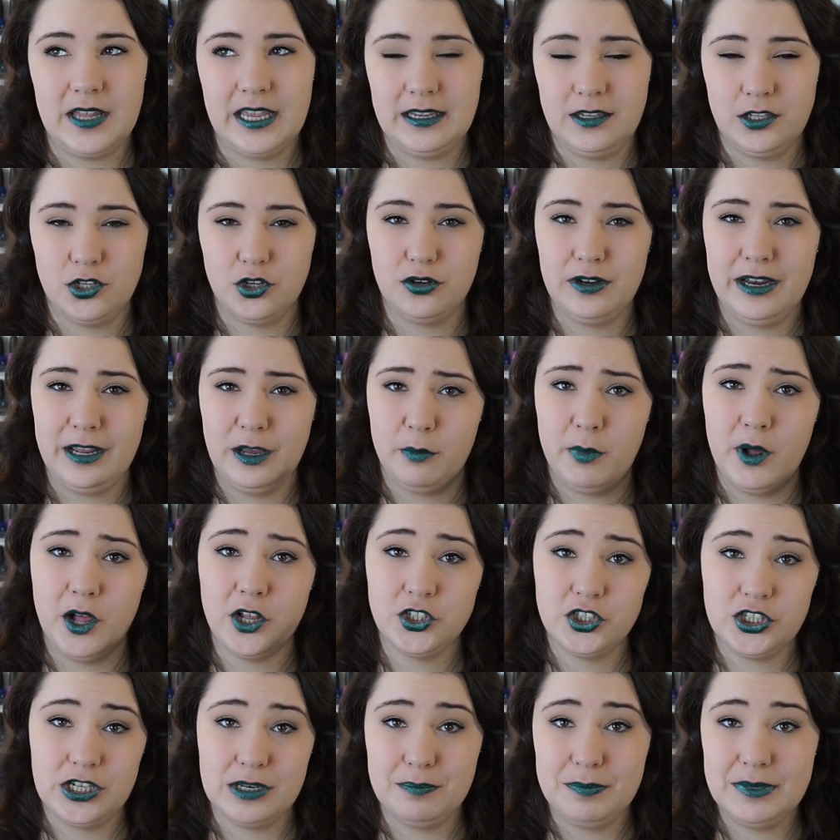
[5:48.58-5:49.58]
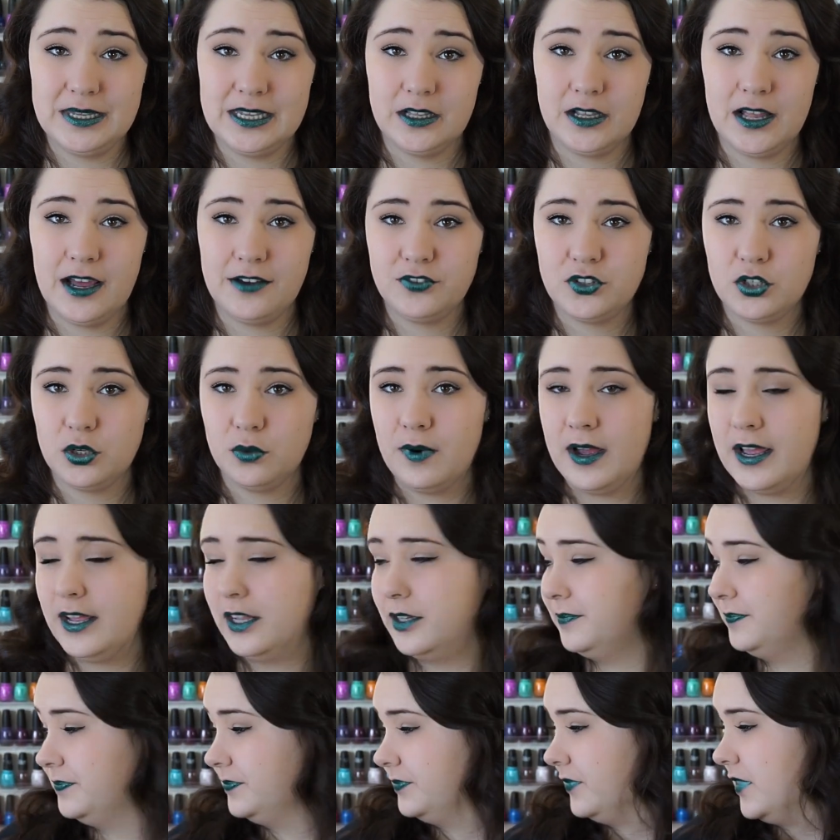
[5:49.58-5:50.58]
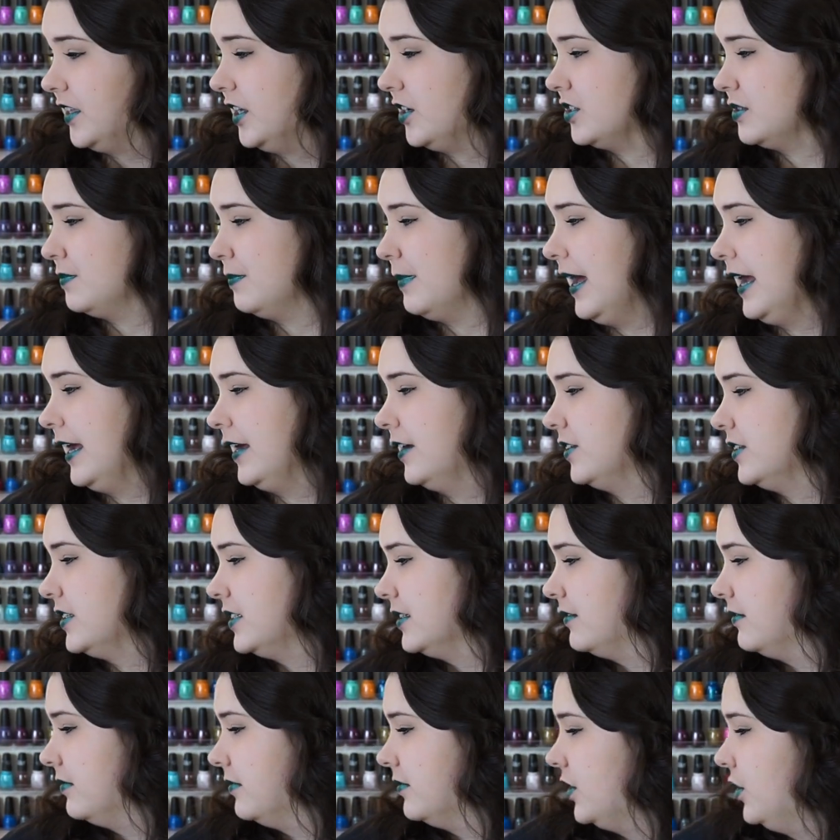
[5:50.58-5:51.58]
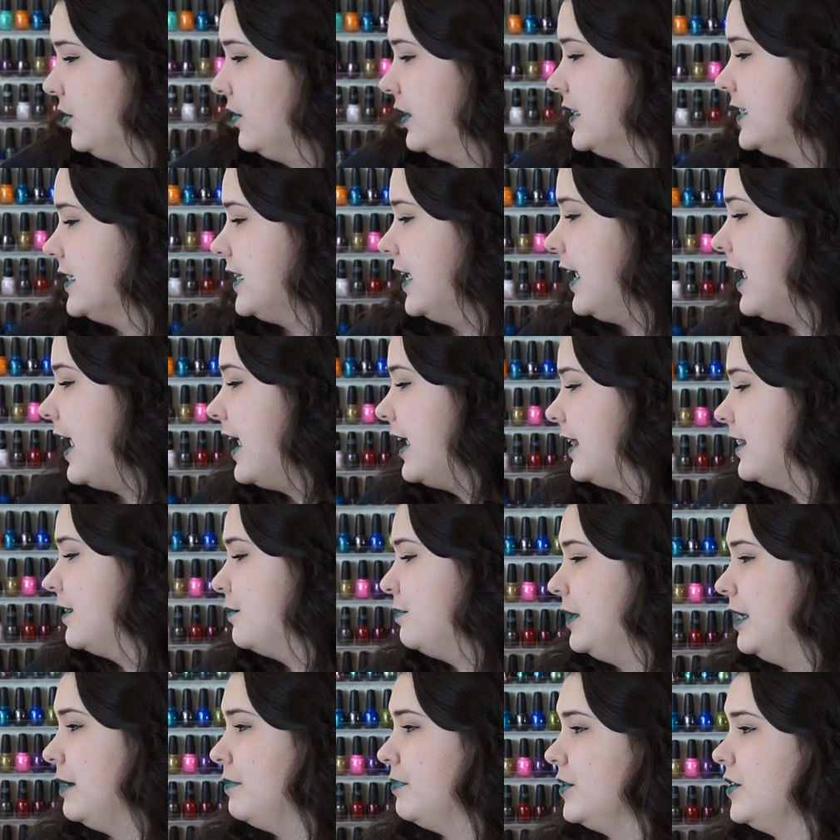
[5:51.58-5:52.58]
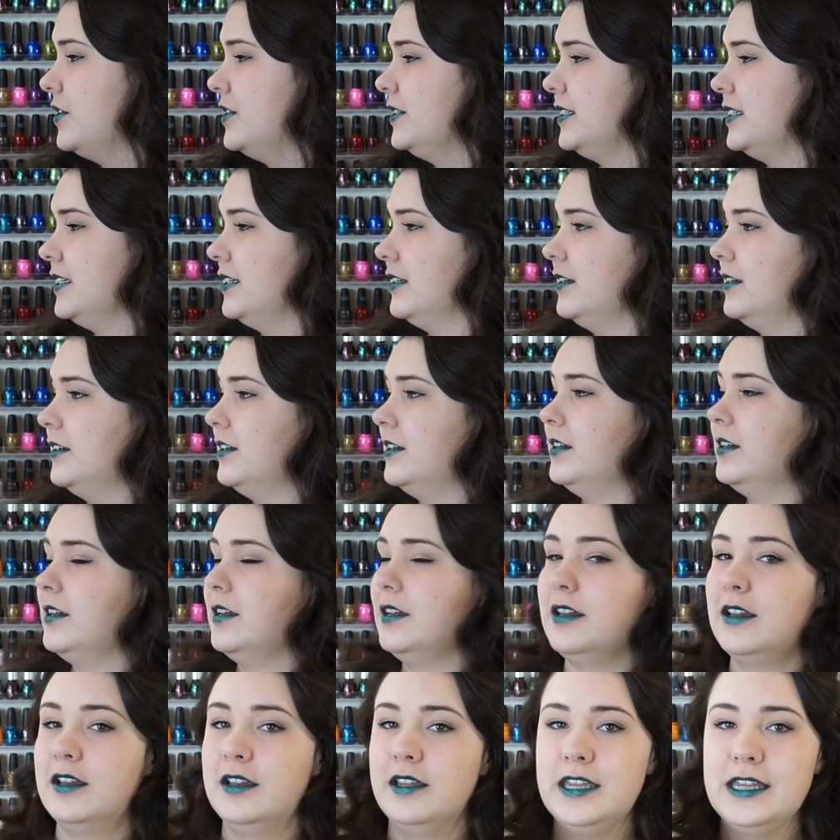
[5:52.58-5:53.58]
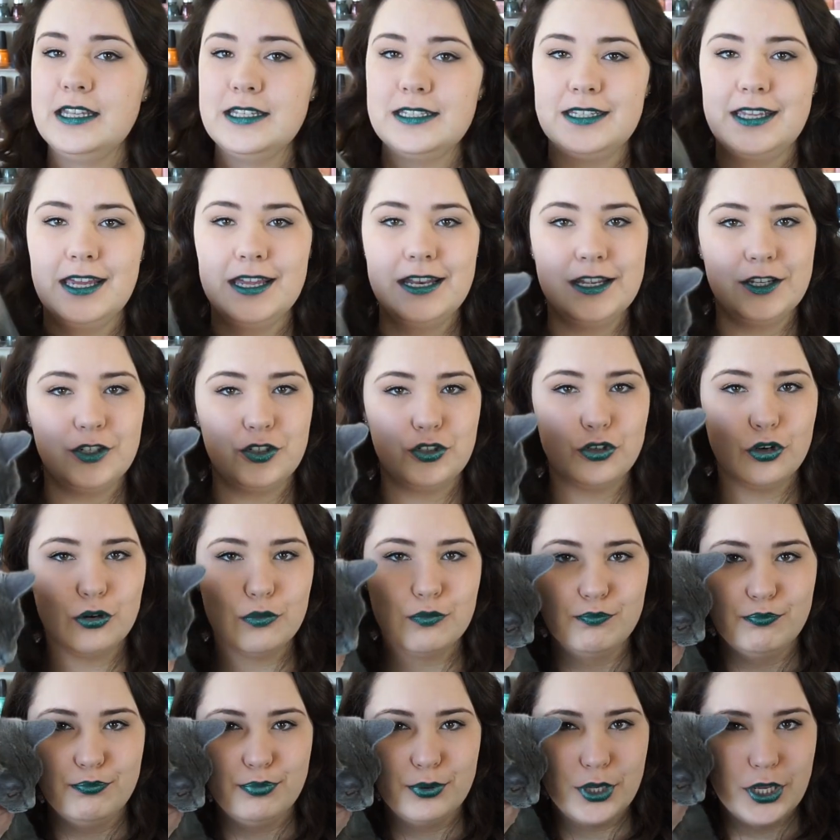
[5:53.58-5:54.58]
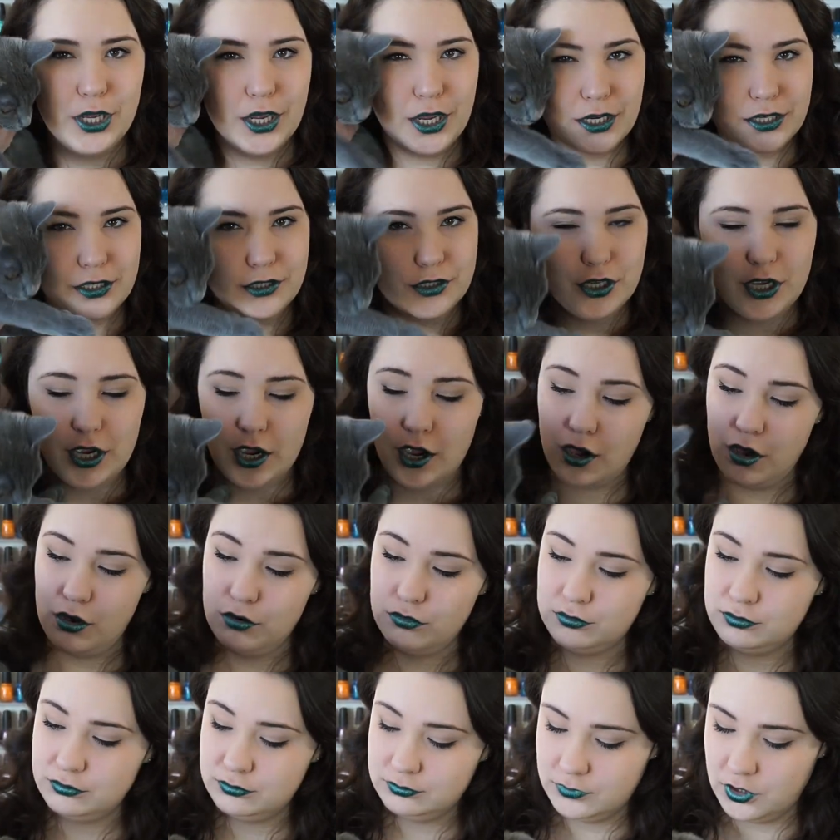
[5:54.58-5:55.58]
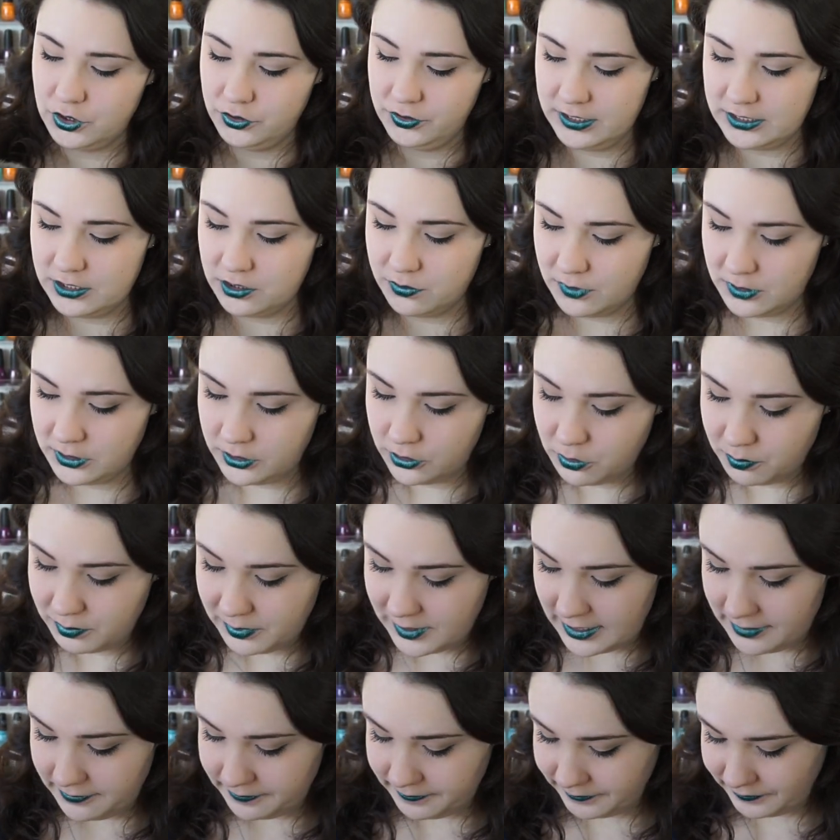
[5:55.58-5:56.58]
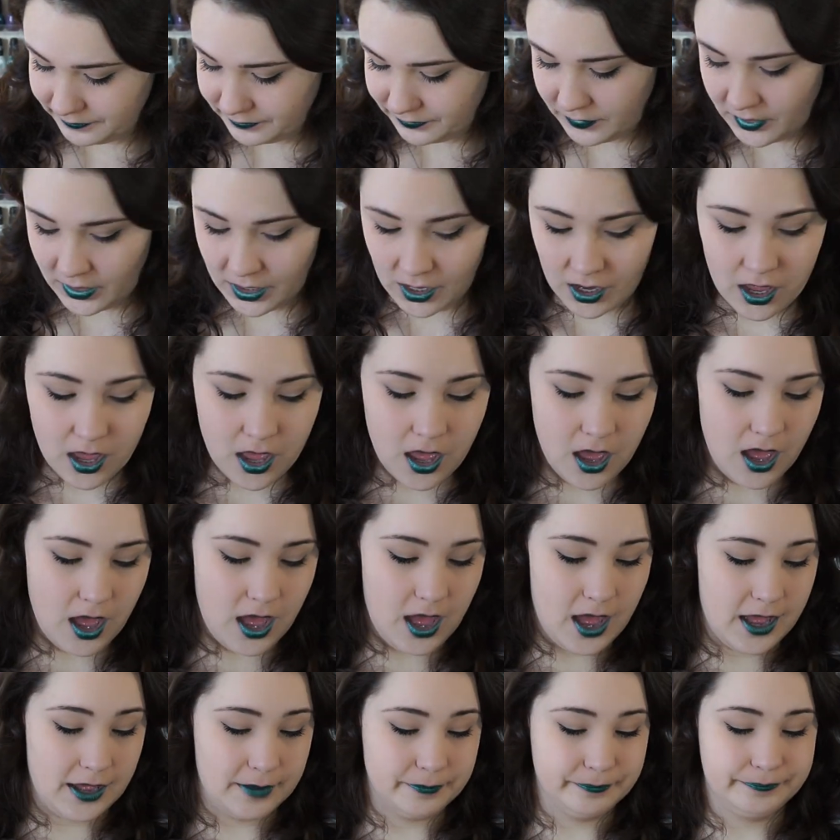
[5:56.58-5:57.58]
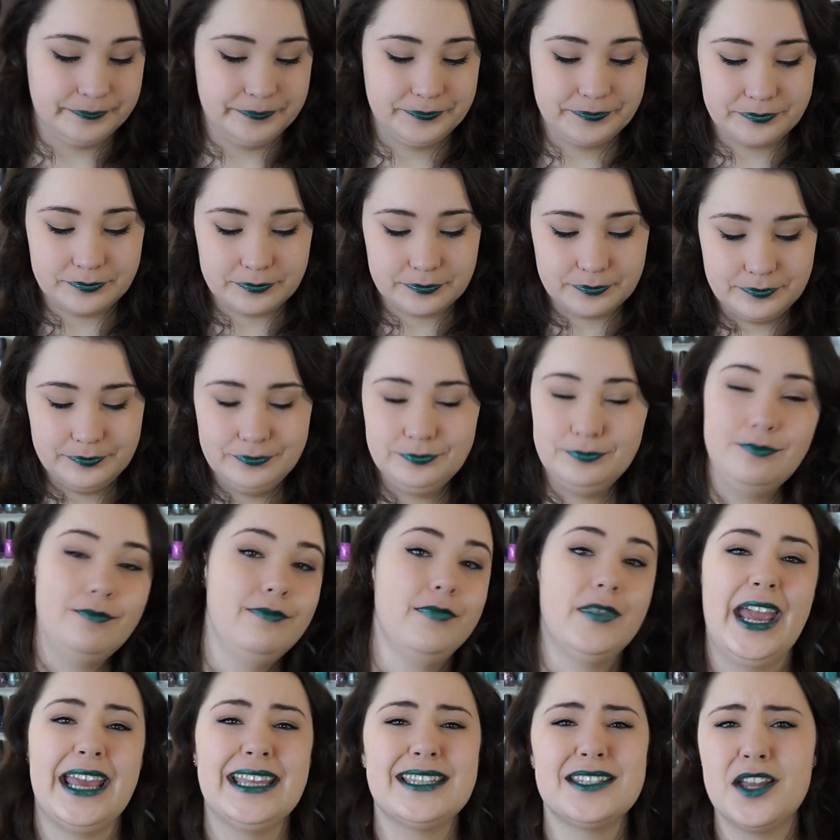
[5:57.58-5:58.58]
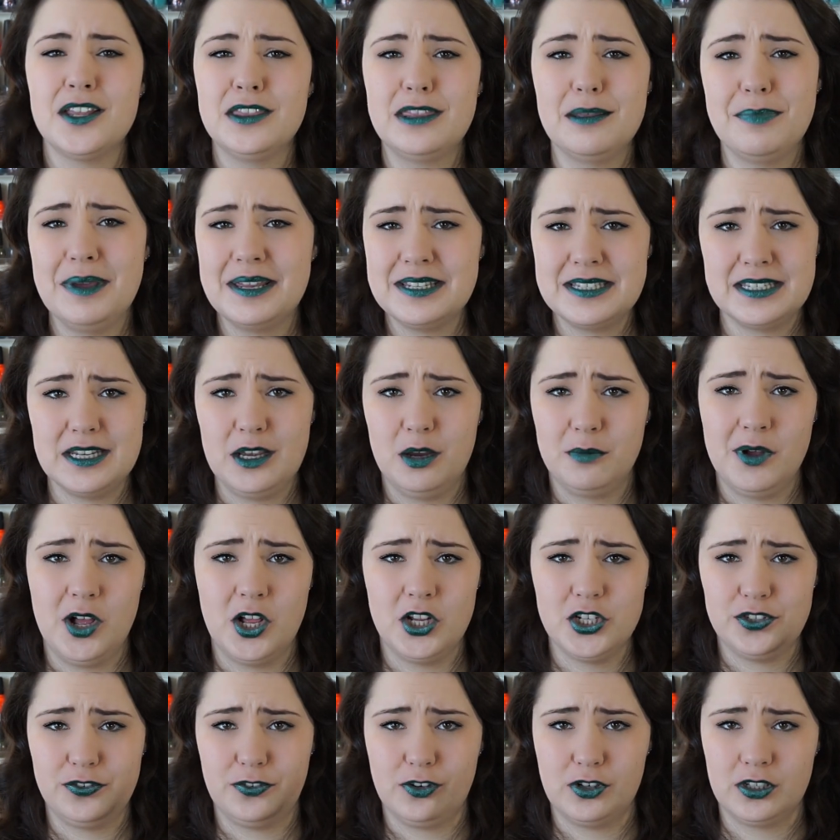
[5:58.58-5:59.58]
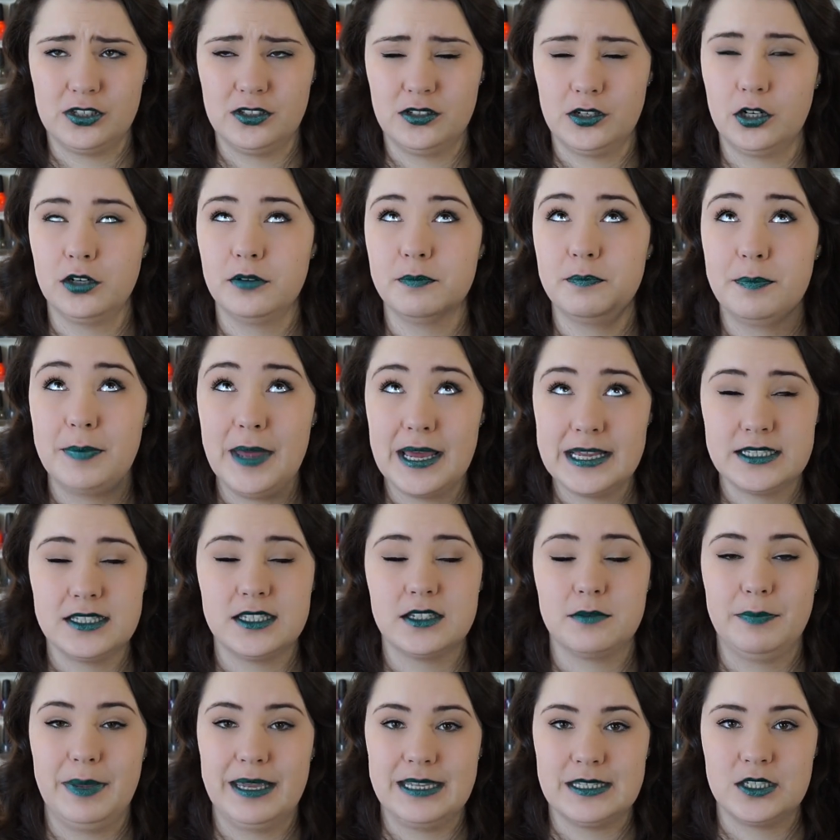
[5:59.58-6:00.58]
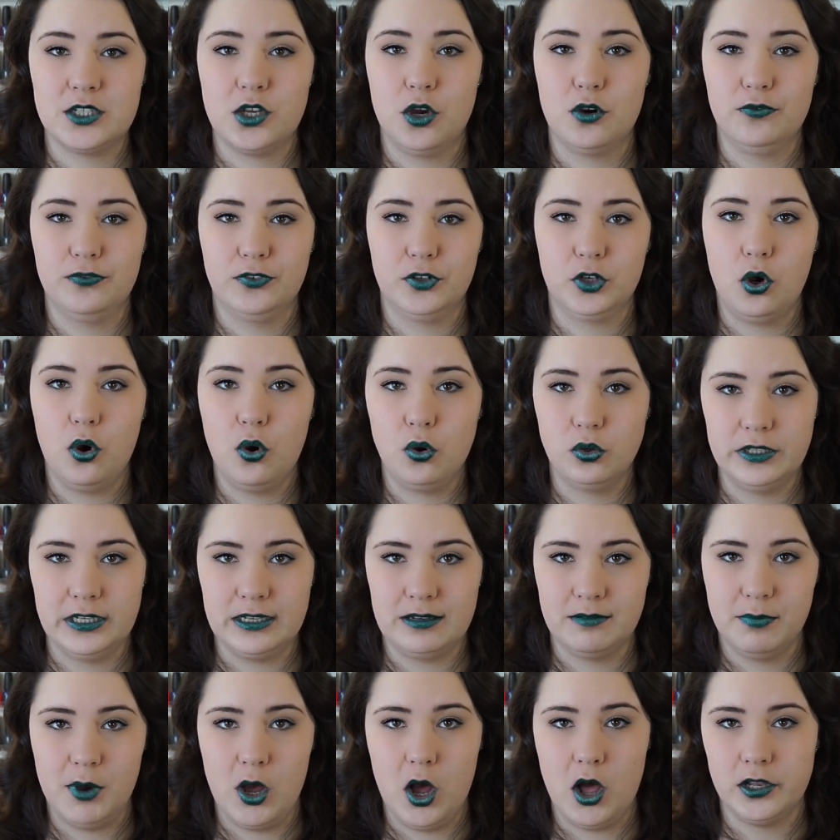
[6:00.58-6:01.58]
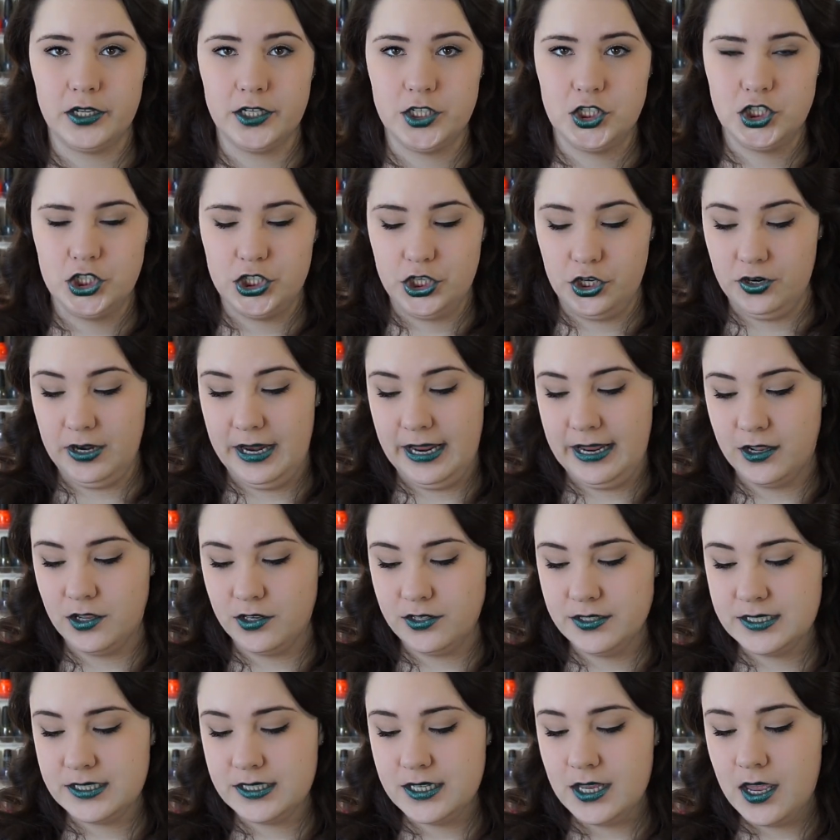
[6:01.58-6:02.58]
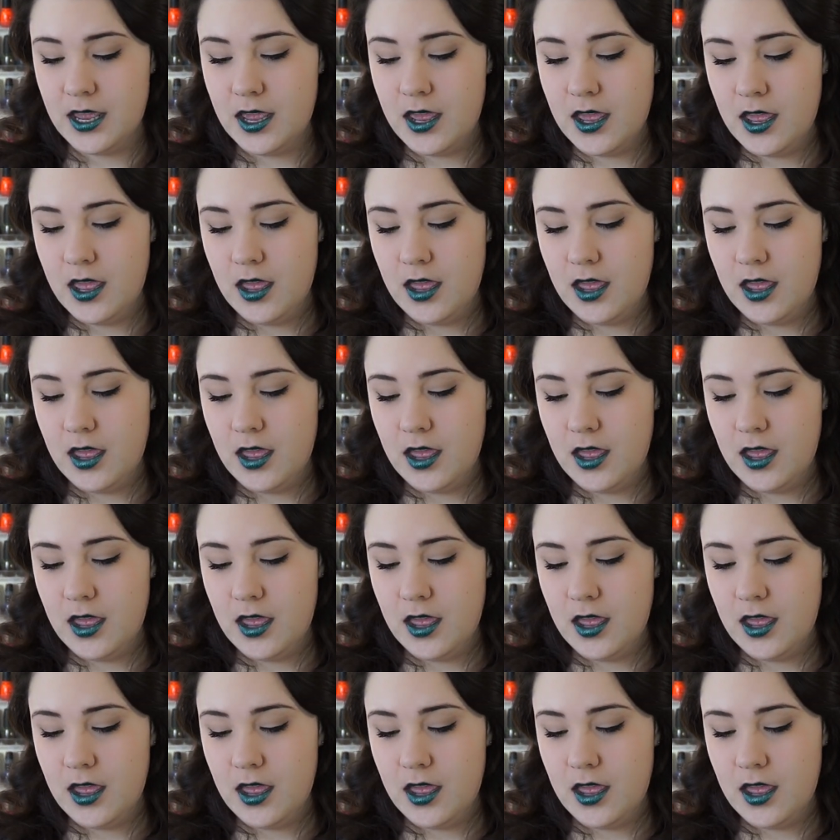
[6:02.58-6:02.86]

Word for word: like your nail polish can peel after a while. There's Miles. You want to say hi to the peoples? He's getting so big now. Okay, you want to go play. Um, it's not the best nail polish for, or best base coat for holding polish to your nails.